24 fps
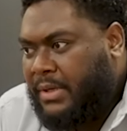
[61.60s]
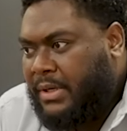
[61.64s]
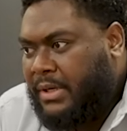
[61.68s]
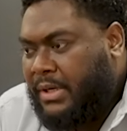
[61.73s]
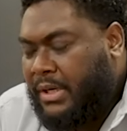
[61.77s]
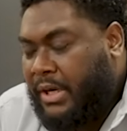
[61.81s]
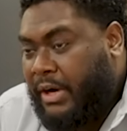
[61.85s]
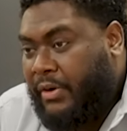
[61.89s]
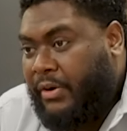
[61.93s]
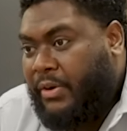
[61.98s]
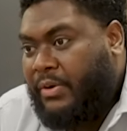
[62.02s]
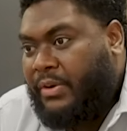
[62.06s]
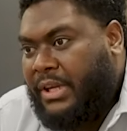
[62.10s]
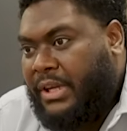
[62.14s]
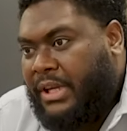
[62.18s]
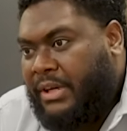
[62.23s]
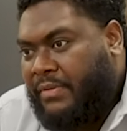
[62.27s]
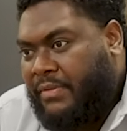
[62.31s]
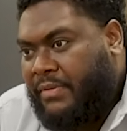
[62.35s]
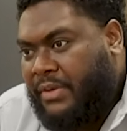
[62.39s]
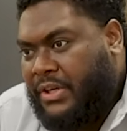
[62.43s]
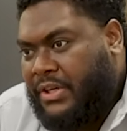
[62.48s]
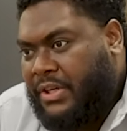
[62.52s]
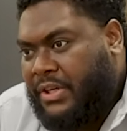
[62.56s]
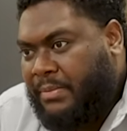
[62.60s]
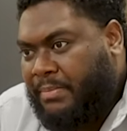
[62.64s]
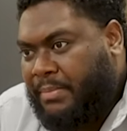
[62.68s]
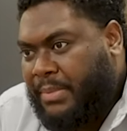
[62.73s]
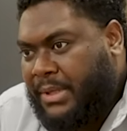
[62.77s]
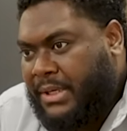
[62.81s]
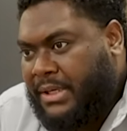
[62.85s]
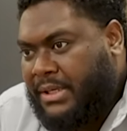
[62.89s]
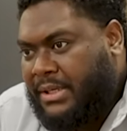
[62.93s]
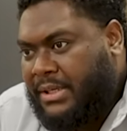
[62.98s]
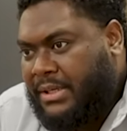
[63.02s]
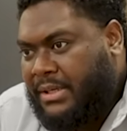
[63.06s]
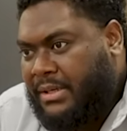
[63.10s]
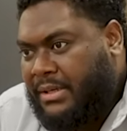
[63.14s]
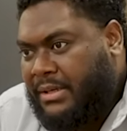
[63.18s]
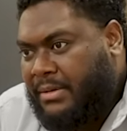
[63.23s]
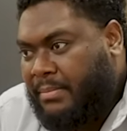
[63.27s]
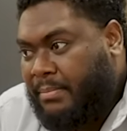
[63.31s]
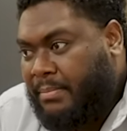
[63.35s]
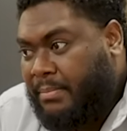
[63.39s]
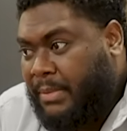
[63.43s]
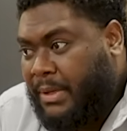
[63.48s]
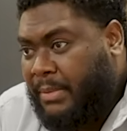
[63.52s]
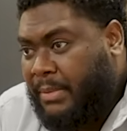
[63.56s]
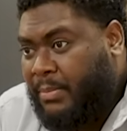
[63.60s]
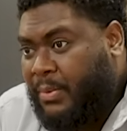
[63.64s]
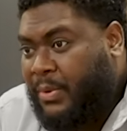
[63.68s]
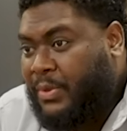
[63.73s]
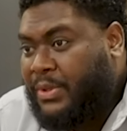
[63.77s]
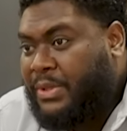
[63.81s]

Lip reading: around the innovation piece, but most